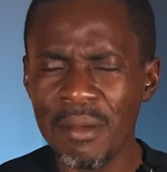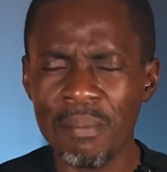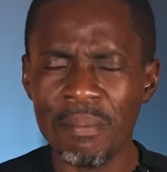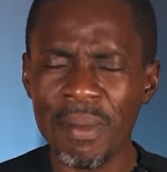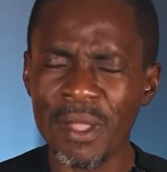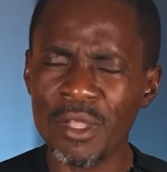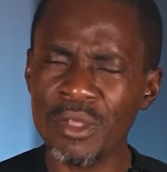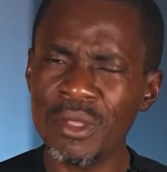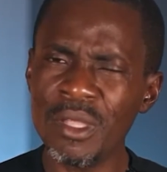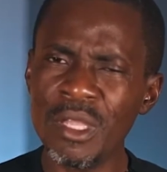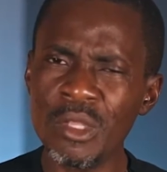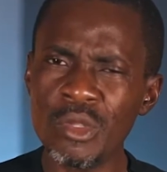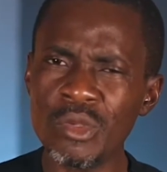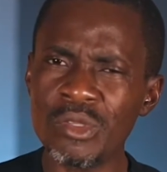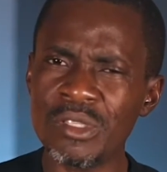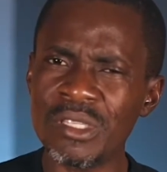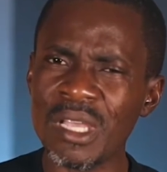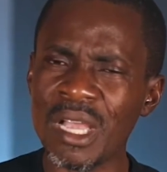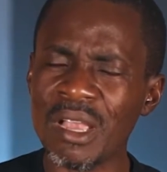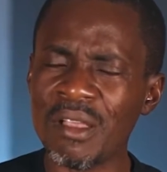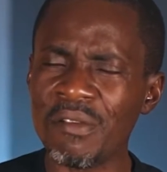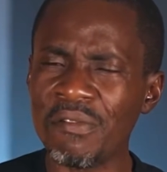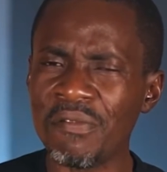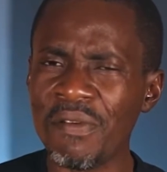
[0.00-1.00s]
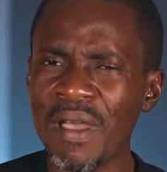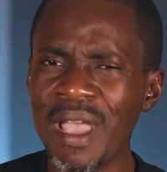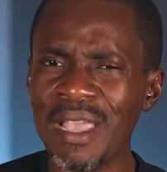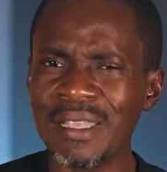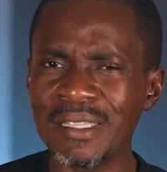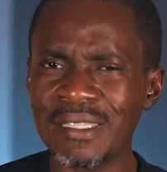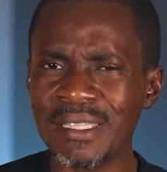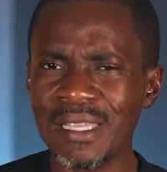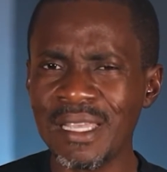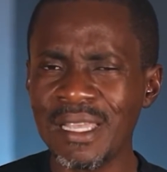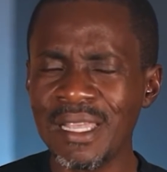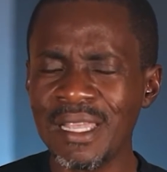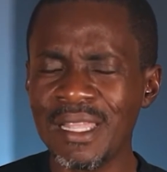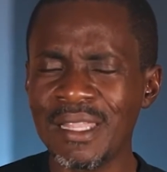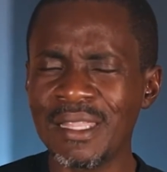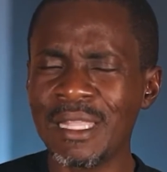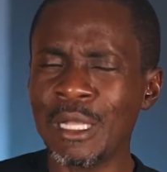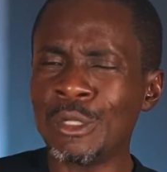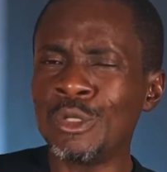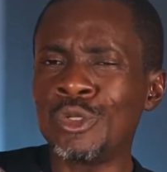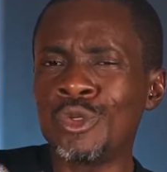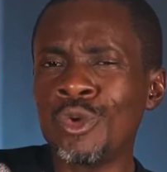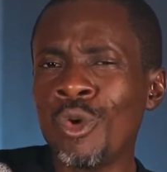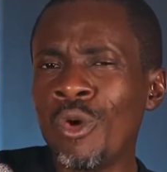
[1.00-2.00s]
but you need to sacrifice
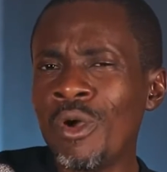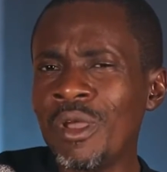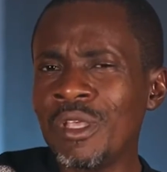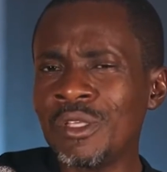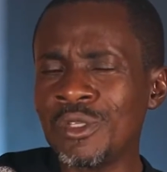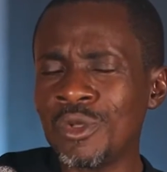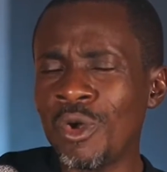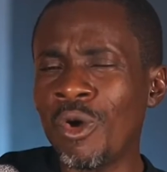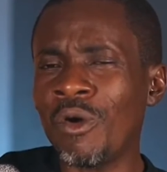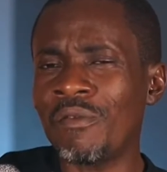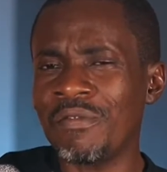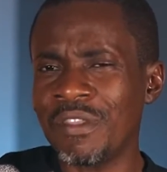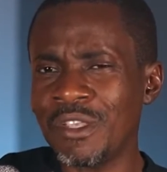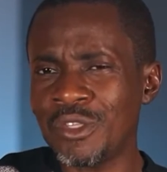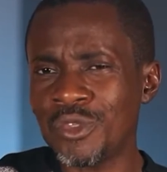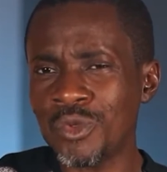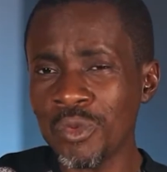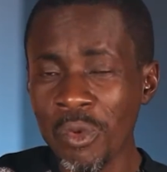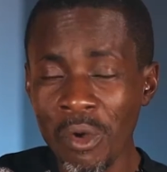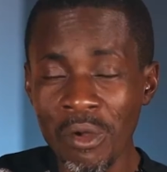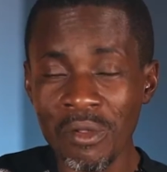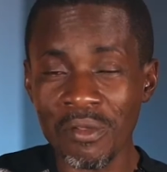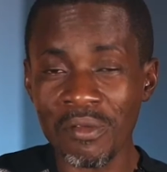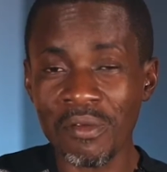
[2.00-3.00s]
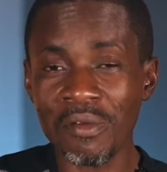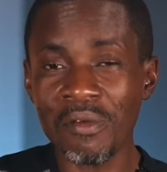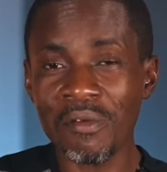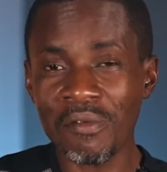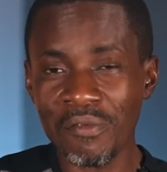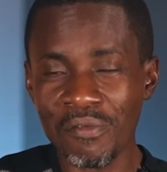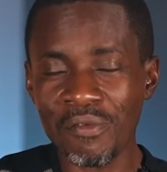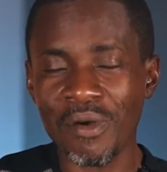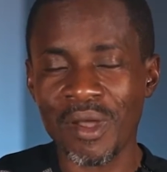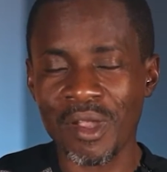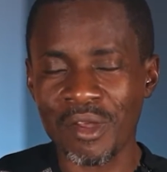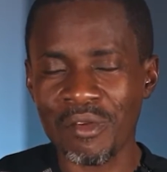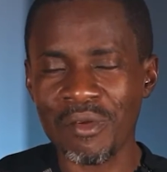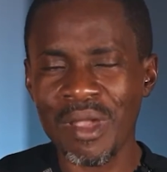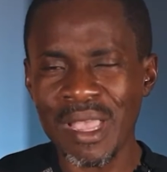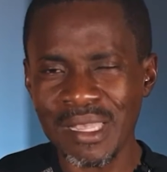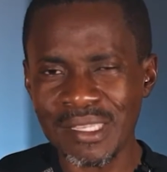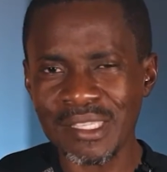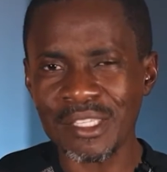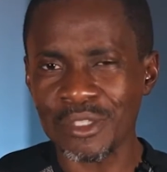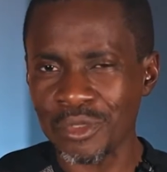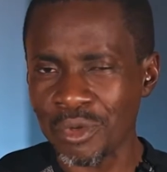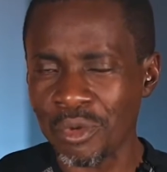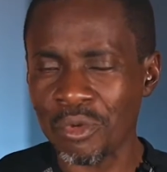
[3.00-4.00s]
the joys of this world for
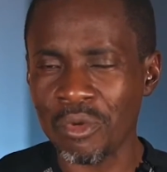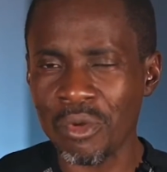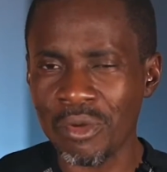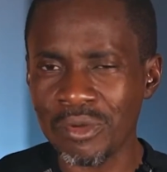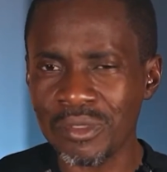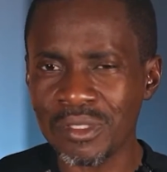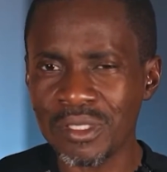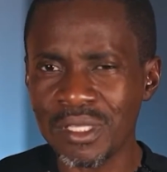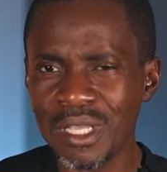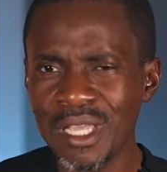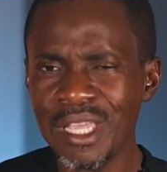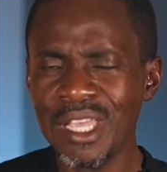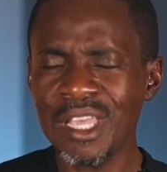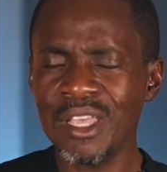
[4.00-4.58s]
Christ's cross.